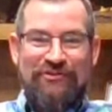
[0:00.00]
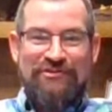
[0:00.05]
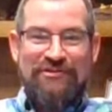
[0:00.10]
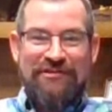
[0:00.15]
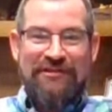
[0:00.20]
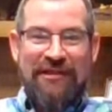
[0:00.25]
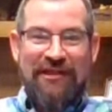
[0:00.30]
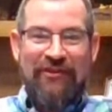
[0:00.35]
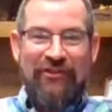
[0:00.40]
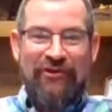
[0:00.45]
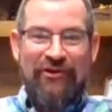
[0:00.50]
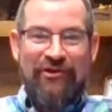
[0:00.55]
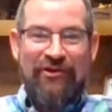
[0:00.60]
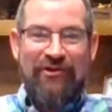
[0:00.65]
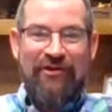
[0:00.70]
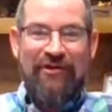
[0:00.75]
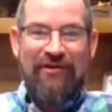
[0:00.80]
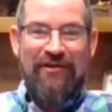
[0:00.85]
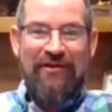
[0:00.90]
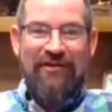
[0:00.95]

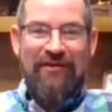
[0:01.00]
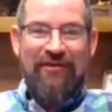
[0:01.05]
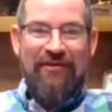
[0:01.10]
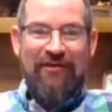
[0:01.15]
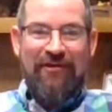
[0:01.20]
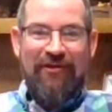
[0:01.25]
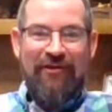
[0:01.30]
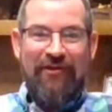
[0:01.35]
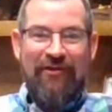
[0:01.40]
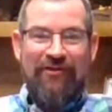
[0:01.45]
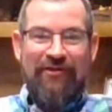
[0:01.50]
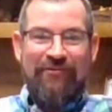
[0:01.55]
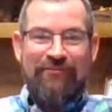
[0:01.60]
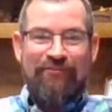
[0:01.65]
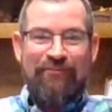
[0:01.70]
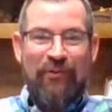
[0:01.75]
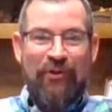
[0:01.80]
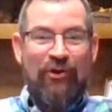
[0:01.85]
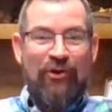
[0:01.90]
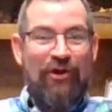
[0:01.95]
together.
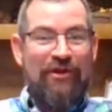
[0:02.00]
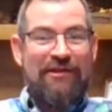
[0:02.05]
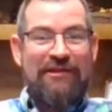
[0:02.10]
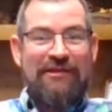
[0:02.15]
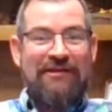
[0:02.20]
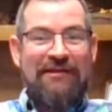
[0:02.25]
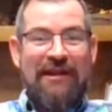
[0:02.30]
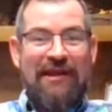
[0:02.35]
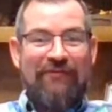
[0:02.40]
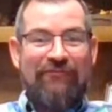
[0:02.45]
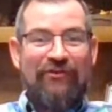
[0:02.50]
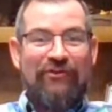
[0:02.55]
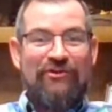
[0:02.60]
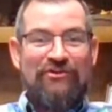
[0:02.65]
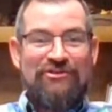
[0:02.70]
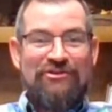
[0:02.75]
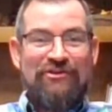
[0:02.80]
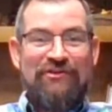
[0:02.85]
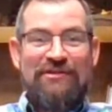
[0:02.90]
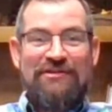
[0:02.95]
Burkhart didn't have other
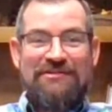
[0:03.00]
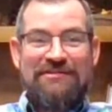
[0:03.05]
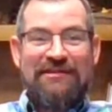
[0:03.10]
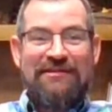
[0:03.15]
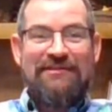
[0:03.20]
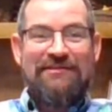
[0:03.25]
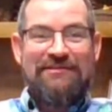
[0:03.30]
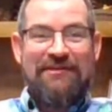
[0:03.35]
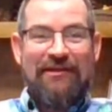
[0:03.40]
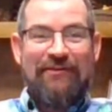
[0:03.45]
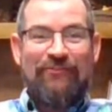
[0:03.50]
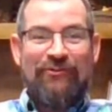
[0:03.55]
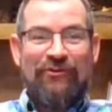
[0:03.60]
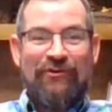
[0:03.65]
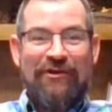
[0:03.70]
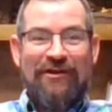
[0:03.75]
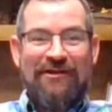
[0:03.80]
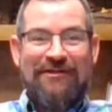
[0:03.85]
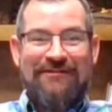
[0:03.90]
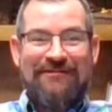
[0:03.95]
students at the time,
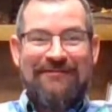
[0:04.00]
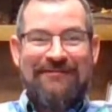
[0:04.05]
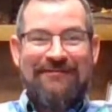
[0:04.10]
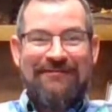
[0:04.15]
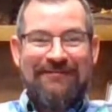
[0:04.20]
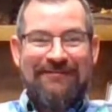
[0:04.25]
correct?